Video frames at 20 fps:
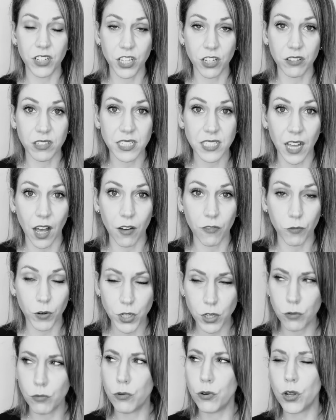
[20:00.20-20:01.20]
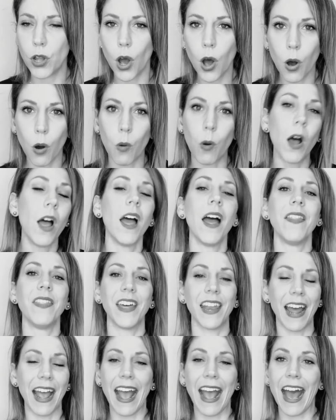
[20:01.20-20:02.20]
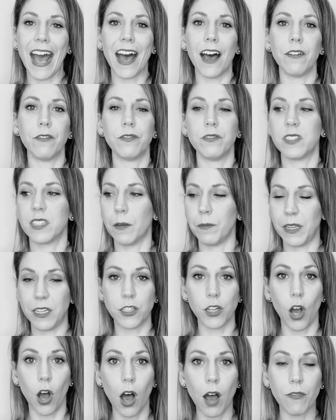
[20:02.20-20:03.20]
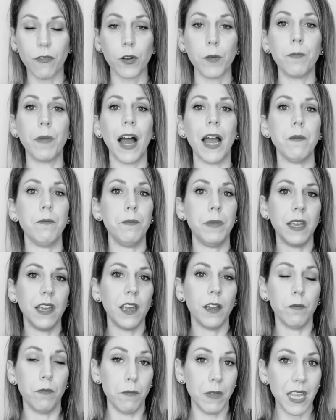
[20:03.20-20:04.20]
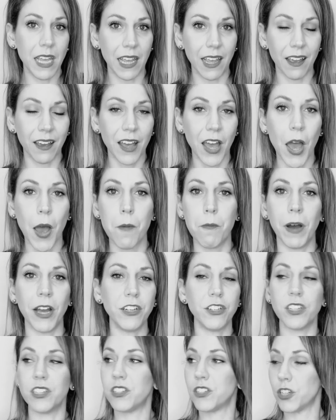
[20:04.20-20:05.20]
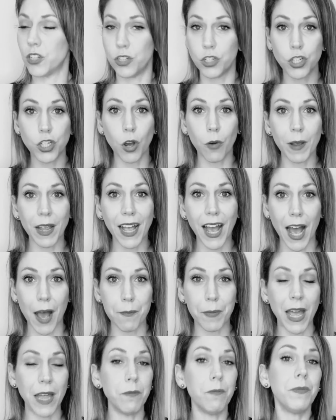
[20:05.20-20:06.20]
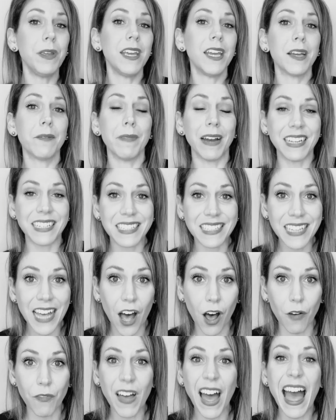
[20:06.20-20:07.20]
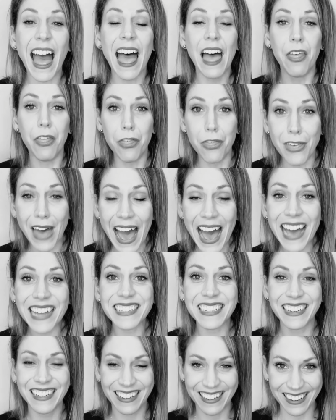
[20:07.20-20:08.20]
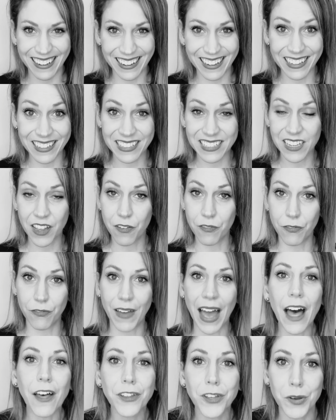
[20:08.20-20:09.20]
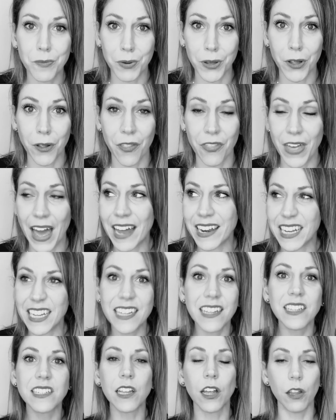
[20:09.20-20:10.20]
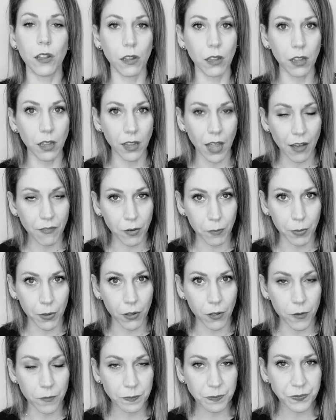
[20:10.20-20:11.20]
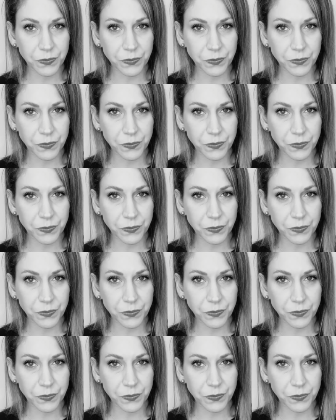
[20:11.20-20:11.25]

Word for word: in yourself, when you know that I have something to offer by being me, by just showing up and being myself, that is valuable. That is lovable.